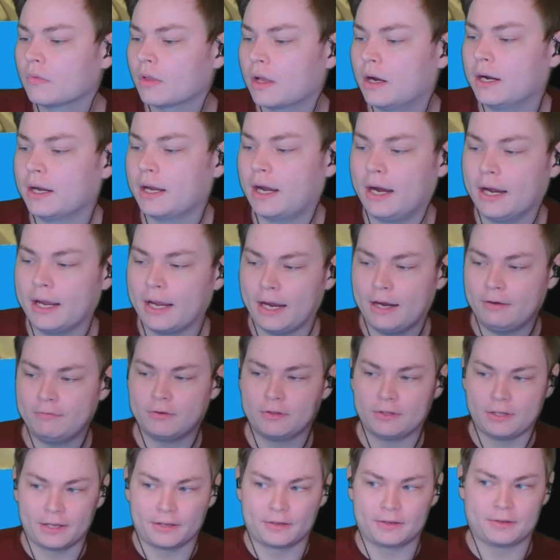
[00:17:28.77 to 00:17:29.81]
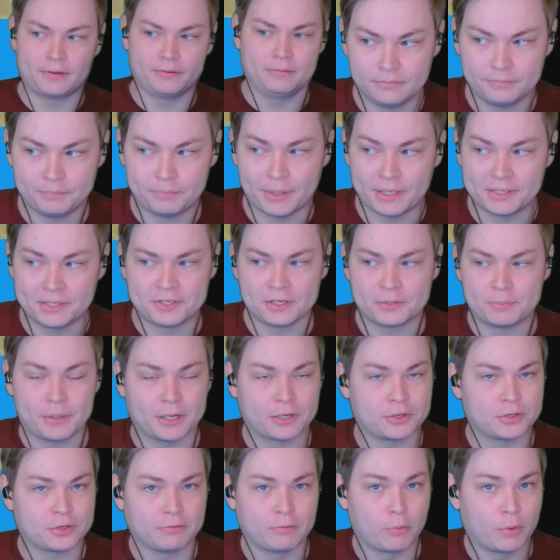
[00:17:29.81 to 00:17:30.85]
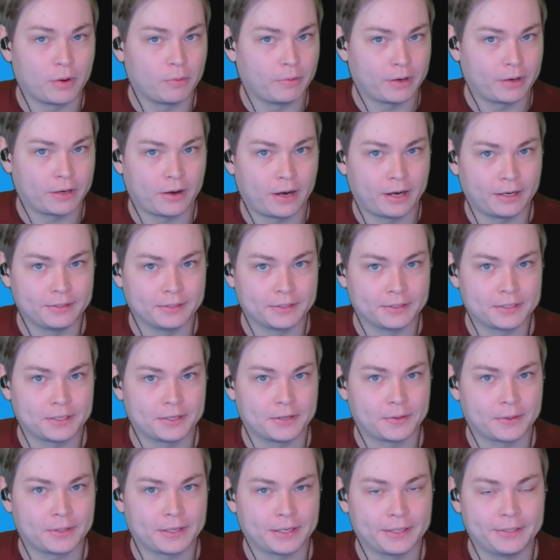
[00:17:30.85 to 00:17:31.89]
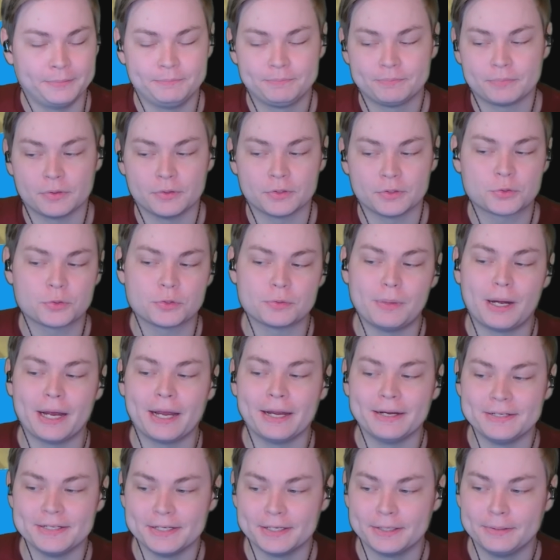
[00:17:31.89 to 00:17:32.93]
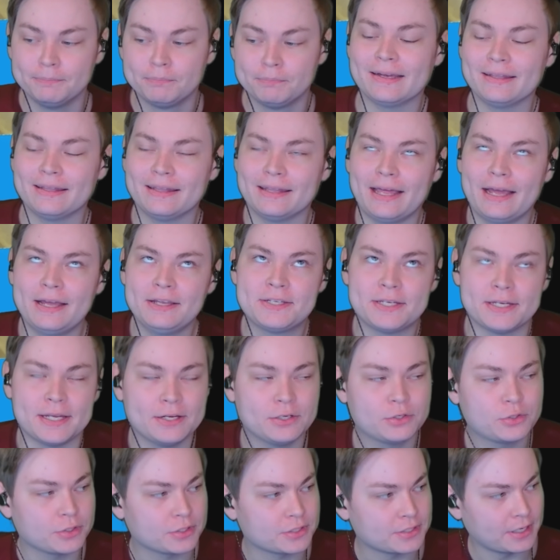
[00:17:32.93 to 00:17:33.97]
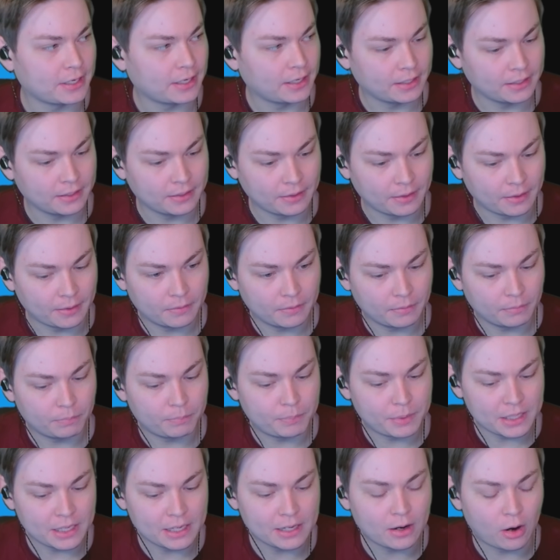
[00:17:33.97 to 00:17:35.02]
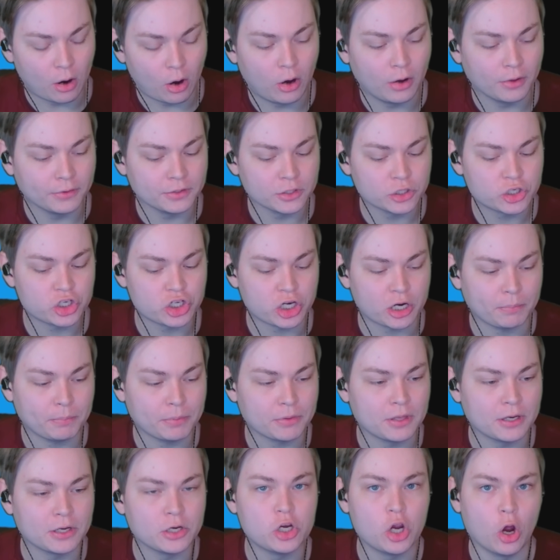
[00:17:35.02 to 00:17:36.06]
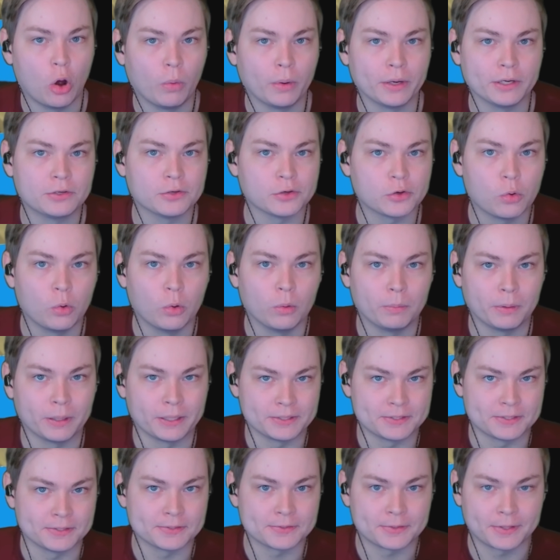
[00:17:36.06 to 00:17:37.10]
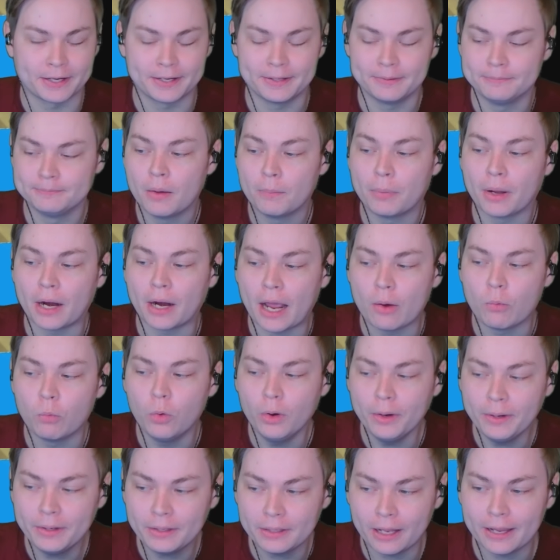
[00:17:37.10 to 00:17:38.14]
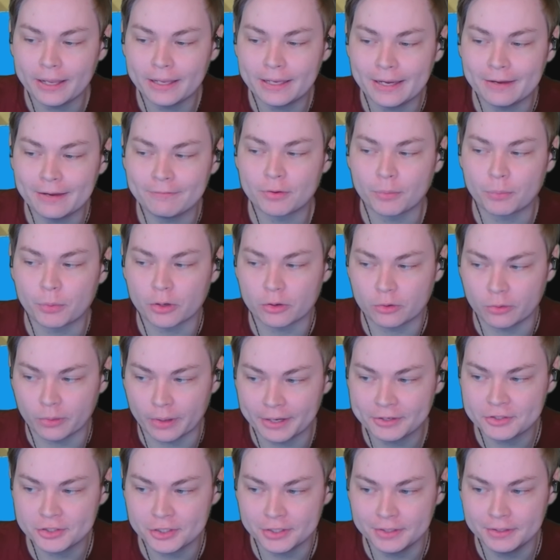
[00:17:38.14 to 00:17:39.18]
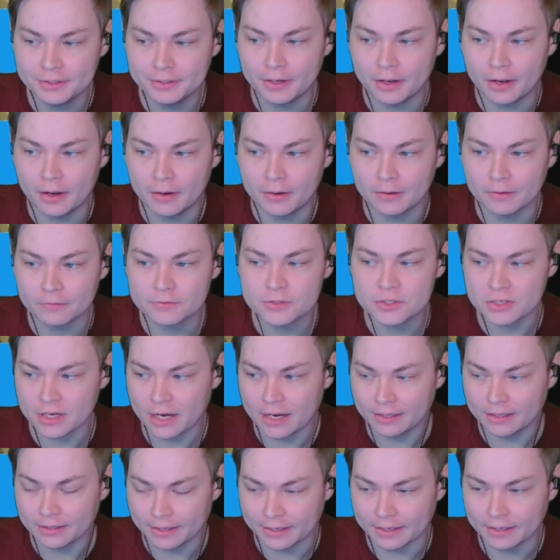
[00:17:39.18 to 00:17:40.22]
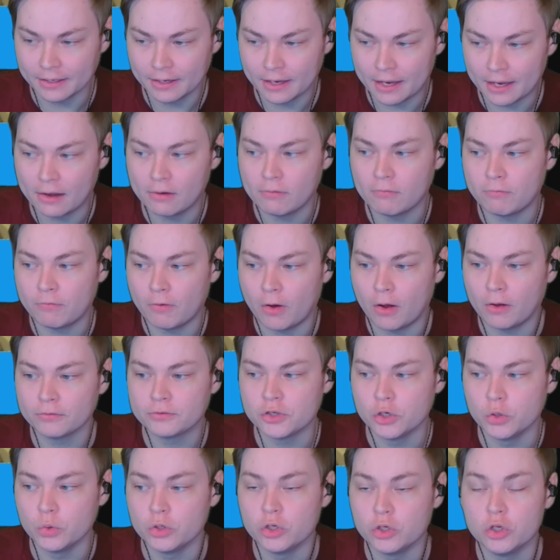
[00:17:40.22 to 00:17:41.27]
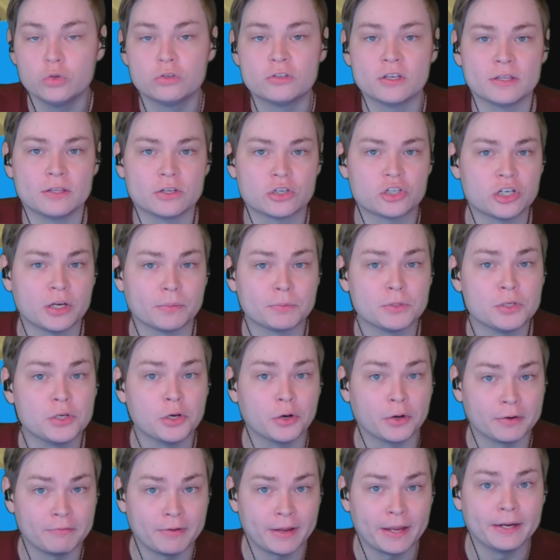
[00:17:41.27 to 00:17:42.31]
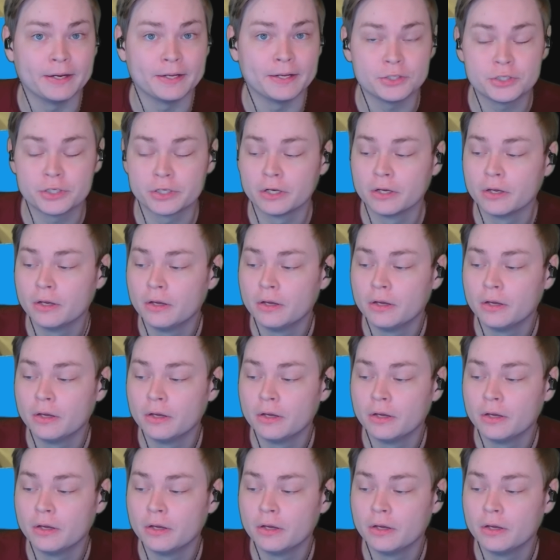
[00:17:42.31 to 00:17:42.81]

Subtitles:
I have a like basic picture of a Wind Waker island here, okay? This was my idea. Less interesting being on the ship than going to cool places, right? But I would like if the progression of sailing involves you using the ship to your advantage,